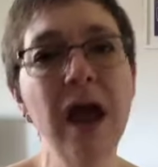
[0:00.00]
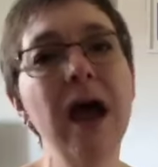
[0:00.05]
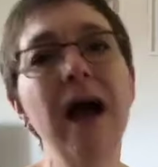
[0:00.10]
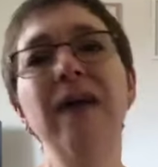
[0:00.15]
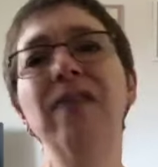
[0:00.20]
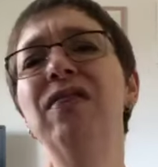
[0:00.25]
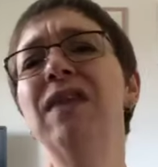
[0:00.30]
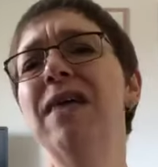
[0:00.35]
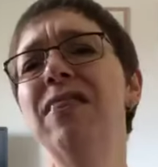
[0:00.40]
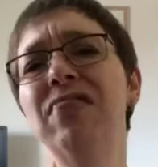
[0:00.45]

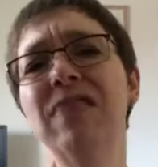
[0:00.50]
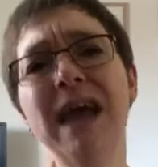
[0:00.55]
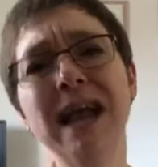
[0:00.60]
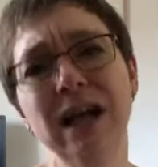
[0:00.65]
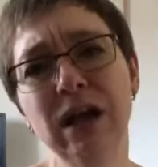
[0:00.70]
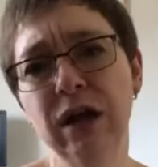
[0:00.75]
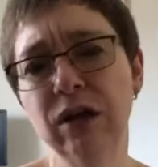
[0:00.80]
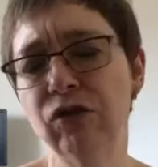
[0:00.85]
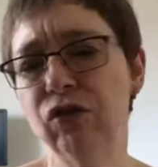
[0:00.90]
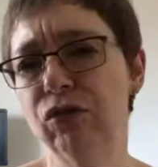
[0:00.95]
and then
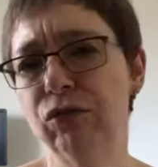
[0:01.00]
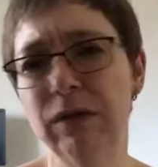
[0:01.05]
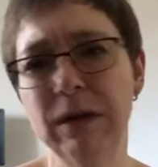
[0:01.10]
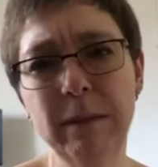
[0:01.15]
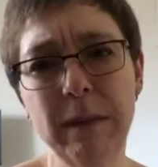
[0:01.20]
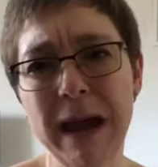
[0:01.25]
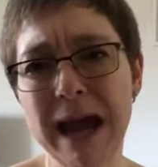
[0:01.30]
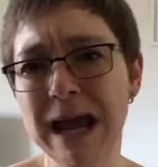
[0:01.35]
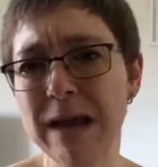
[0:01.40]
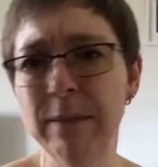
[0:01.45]
they're going to
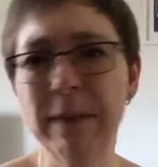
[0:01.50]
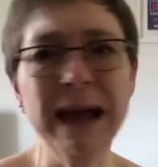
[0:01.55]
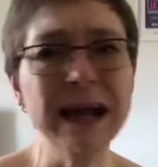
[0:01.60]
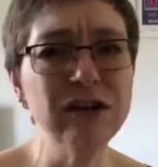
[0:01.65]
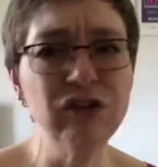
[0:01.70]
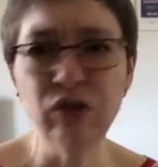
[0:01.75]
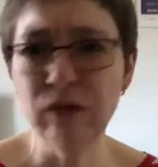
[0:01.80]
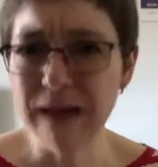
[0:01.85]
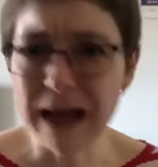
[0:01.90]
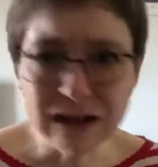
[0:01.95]
repay it
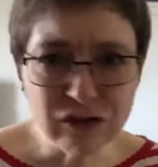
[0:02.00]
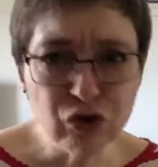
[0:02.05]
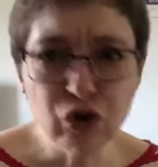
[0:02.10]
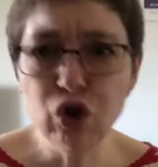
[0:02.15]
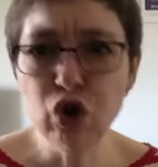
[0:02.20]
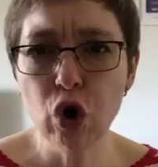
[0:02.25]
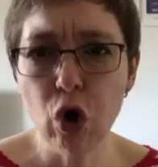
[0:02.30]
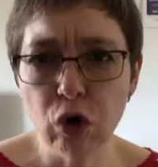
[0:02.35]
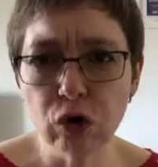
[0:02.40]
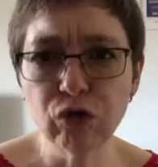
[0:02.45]
back to you. That's
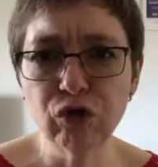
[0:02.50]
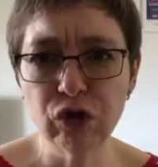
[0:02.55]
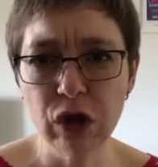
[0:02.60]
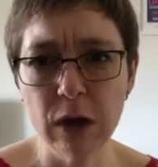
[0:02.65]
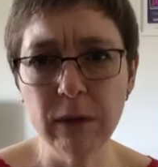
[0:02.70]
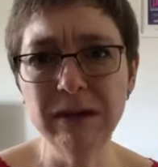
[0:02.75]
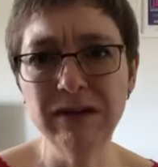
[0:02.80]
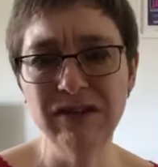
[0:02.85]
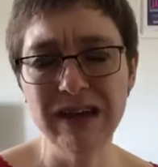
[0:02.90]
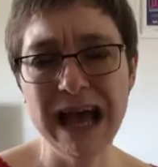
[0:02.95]
not
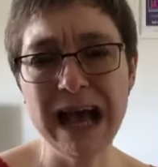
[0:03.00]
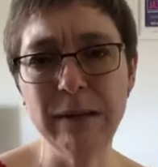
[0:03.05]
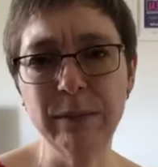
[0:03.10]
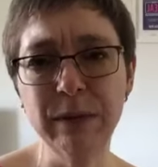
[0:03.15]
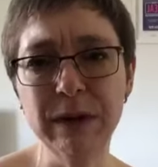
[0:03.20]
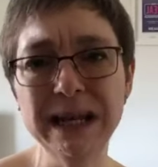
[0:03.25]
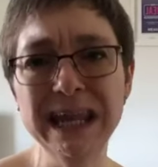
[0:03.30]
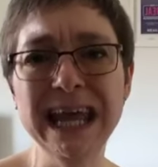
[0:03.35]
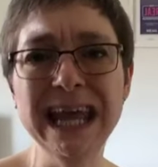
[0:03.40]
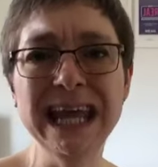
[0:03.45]
going to
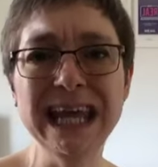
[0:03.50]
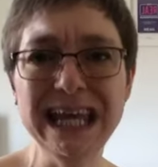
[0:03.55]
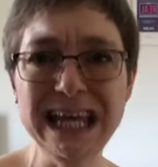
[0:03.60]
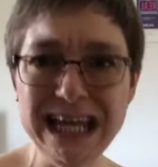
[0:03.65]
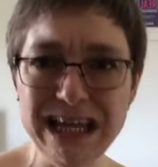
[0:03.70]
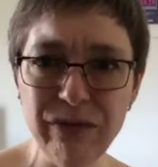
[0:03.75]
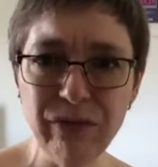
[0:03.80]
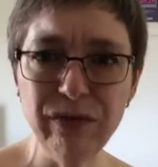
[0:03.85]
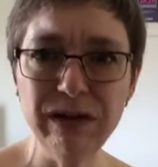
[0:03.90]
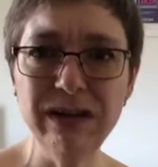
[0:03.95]
happen.
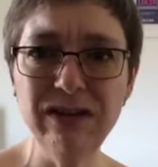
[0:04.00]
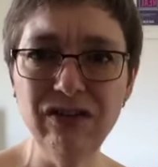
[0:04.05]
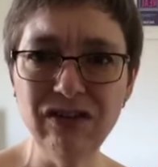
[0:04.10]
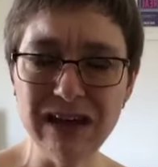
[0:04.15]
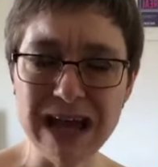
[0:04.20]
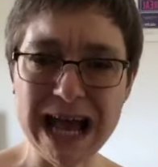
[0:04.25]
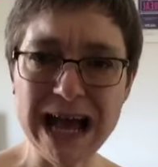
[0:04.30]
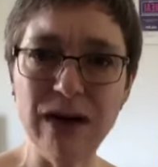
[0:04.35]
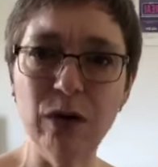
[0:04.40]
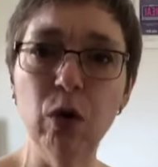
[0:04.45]
If in
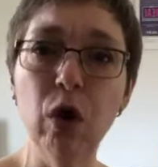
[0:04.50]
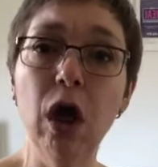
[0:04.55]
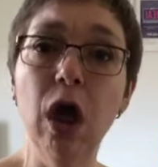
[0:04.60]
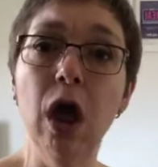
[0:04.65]
doubt,